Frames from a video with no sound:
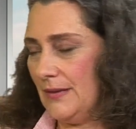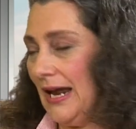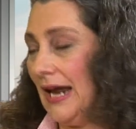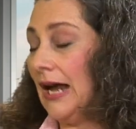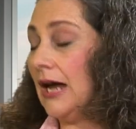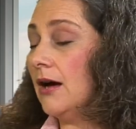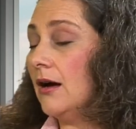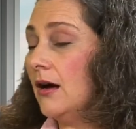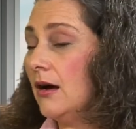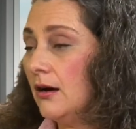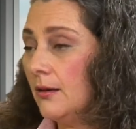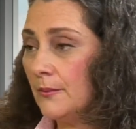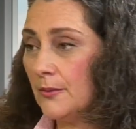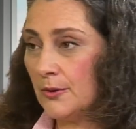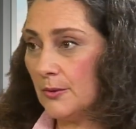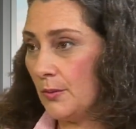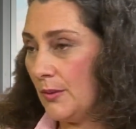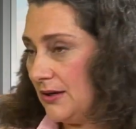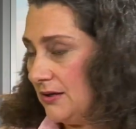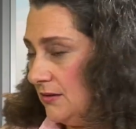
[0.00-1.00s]
income
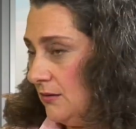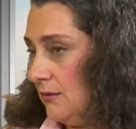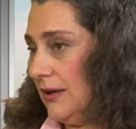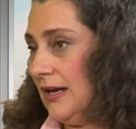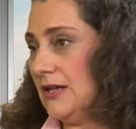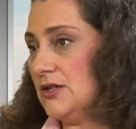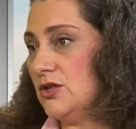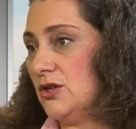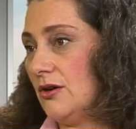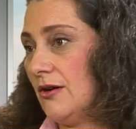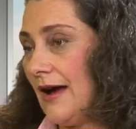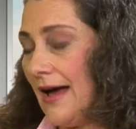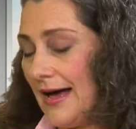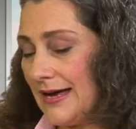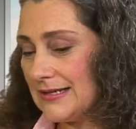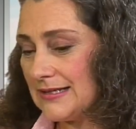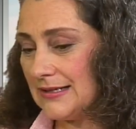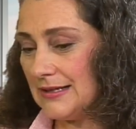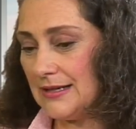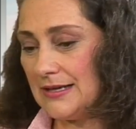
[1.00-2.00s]
or when you get your
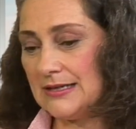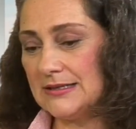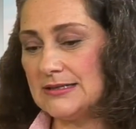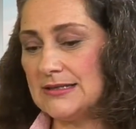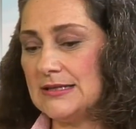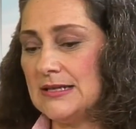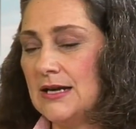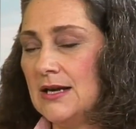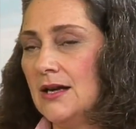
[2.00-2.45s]
assets.